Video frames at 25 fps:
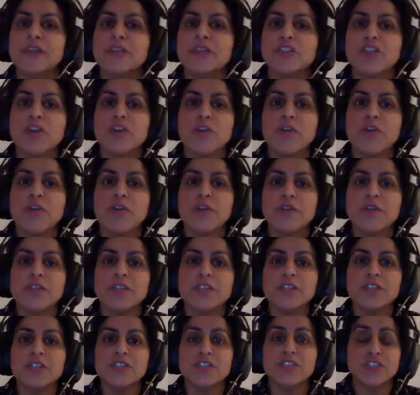so,
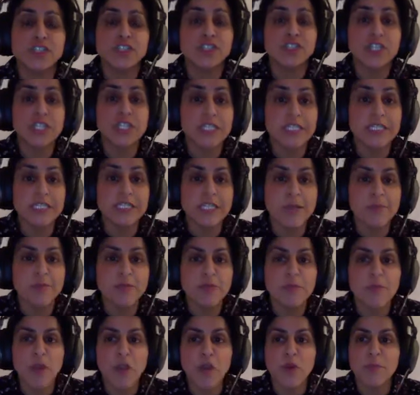just in terms
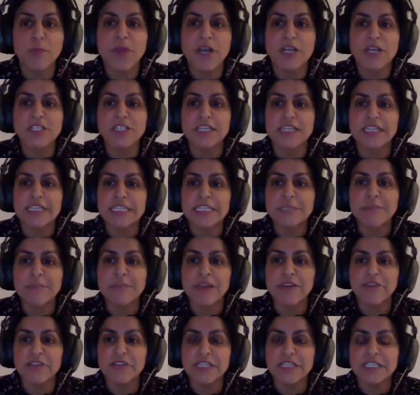of my own personal
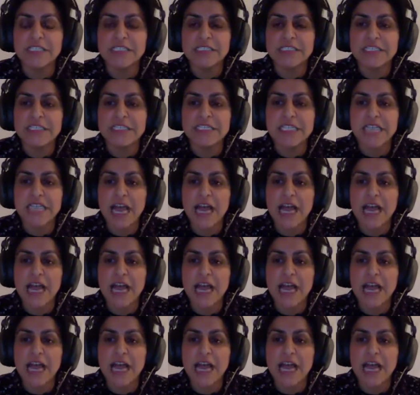experience,